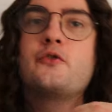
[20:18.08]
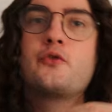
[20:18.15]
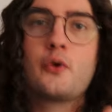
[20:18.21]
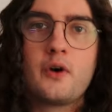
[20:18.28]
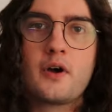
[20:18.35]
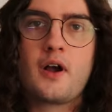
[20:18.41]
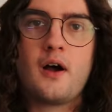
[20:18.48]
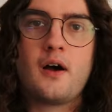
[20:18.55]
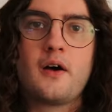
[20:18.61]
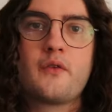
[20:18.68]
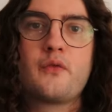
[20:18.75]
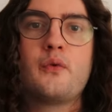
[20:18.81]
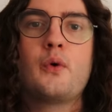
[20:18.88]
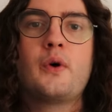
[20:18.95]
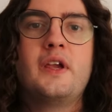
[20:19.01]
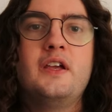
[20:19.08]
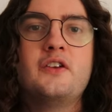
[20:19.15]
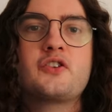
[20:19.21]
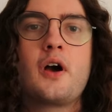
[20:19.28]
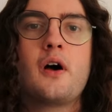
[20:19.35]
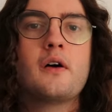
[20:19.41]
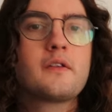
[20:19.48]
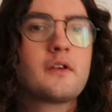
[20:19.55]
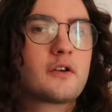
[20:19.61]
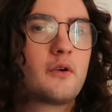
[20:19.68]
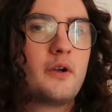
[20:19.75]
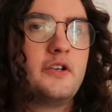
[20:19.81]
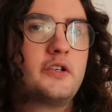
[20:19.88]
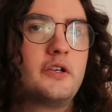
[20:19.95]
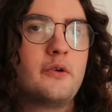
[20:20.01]
draw a card for each other
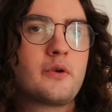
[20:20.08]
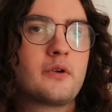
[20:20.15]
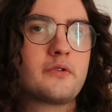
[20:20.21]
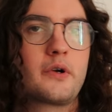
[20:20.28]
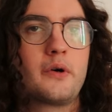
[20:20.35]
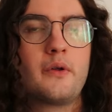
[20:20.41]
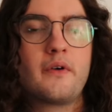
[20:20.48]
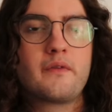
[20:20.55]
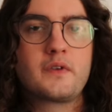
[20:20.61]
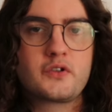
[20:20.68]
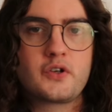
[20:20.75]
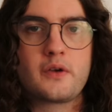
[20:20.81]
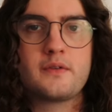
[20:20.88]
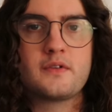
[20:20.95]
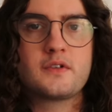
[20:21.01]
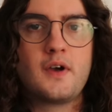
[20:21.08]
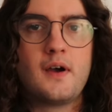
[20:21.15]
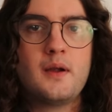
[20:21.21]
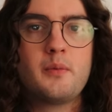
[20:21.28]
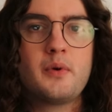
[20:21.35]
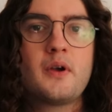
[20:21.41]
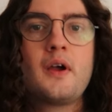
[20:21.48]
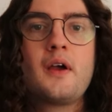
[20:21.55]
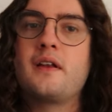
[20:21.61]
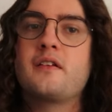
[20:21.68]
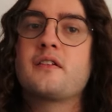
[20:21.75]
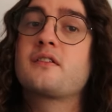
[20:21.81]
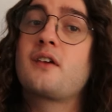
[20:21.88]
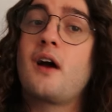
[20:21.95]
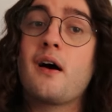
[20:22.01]
creature you control of the chosen type, then
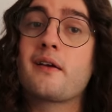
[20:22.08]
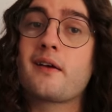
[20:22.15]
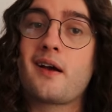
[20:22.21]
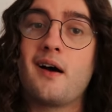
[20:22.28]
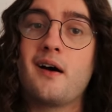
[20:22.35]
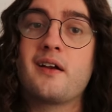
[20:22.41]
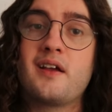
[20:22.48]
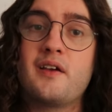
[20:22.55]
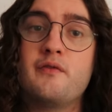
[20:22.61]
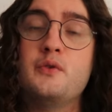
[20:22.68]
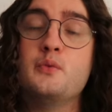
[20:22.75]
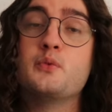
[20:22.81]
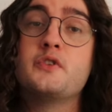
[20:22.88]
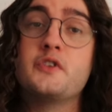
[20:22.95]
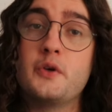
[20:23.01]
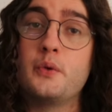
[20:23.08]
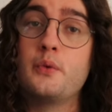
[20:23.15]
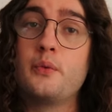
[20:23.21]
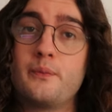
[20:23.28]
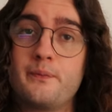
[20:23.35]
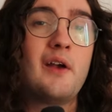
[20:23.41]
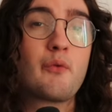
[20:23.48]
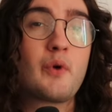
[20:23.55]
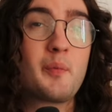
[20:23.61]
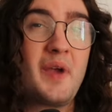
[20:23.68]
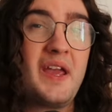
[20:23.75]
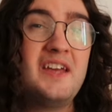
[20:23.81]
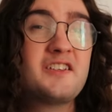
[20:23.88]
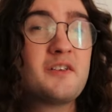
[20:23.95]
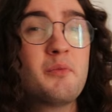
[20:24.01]
discard a card if you do. A
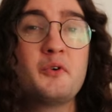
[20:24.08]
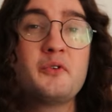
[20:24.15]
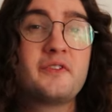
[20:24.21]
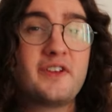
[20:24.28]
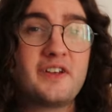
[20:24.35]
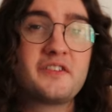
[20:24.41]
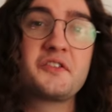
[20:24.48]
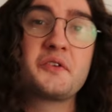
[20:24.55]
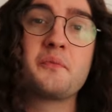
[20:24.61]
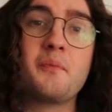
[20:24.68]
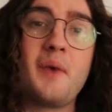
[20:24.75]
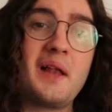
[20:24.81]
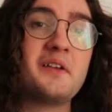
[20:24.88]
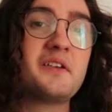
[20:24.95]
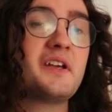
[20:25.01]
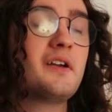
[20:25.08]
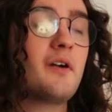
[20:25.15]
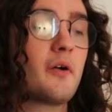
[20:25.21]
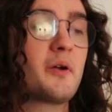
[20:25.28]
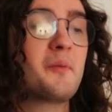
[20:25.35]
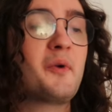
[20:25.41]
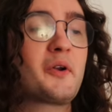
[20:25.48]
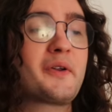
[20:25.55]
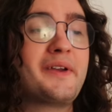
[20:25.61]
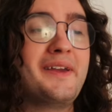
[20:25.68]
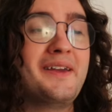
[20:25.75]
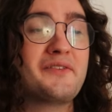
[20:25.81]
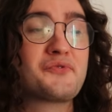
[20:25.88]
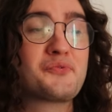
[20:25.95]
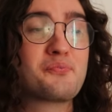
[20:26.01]
repeatable distant melody on a body
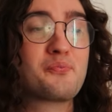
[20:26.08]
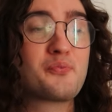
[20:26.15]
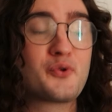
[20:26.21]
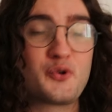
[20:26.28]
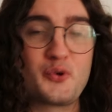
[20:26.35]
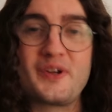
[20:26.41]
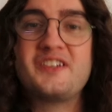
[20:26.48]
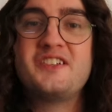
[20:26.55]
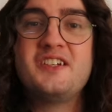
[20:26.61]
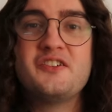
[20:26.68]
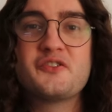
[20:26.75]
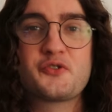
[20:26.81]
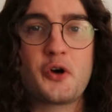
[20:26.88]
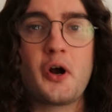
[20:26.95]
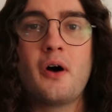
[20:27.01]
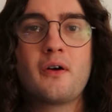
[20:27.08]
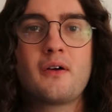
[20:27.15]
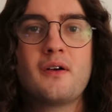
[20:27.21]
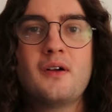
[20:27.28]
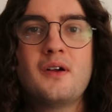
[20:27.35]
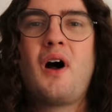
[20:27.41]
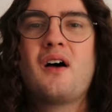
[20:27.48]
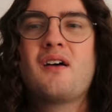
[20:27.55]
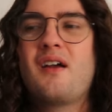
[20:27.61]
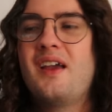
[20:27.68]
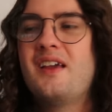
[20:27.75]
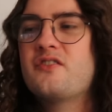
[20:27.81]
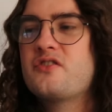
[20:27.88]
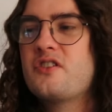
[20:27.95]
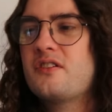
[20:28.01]
is pretty strong, but
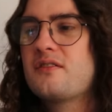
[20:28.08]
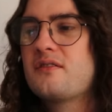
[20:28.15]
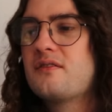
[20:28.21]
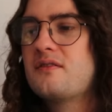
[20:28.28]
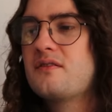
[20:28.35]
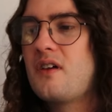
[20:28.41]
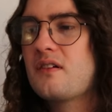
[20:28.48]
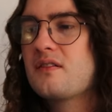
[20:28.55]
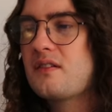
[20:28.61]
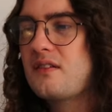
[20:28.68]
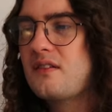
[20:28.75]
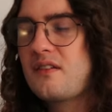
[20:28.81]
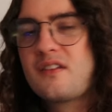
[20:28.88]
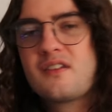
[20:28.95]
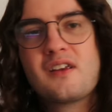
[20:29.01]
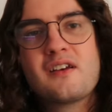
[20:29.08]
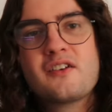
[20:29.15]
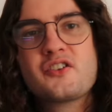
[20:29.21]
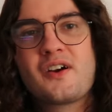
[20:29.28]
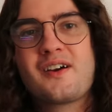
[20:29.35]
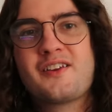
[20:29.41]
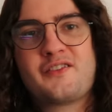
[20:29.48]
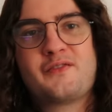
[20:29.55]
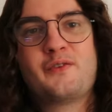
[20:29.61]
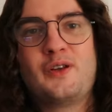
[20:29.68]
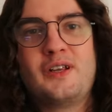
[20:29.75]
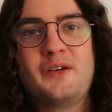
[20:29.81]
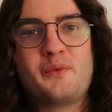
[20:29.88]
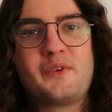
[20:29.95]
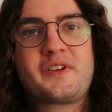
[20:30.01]
it just doesn't synergize
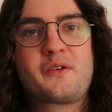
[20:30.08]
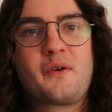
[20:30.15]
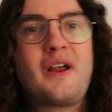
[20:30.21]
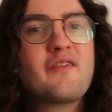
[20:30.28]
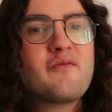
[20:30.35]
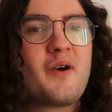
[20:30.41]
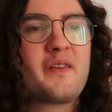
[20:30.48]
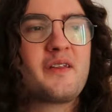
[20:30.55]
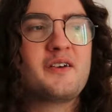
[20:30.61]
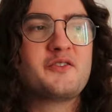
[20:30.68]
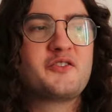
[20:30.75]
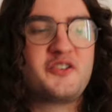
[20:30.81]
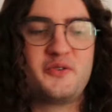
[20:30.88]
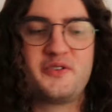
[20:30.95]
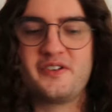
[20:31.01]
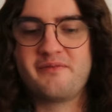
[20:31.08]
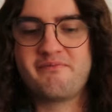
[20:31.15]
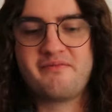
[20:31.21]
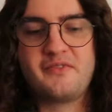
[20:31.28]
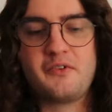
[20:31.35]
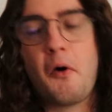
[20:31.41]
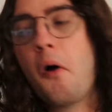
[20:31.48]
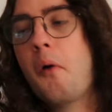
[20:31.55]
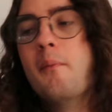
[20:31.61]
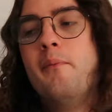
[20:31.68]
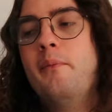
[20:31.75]
fully with the Gravemother due to not